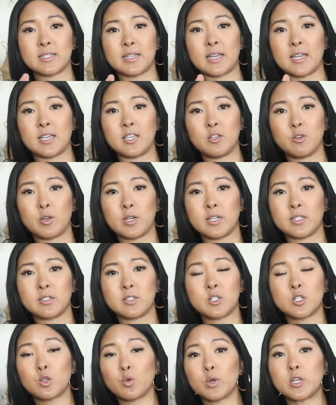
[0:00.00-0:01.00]
Like, you can
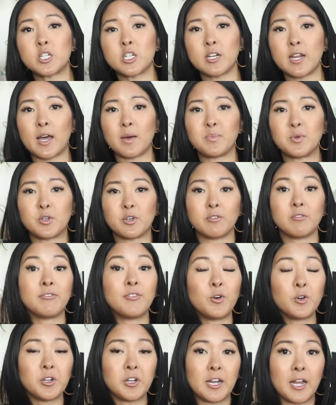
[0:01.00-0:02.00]
squish it up, you can
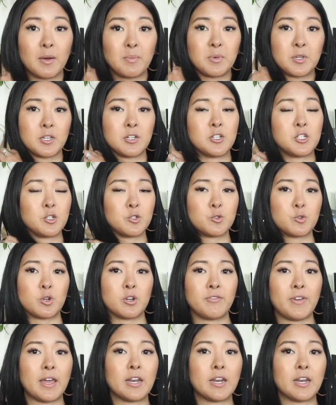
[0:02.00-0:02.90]
fold it up, you can do sort of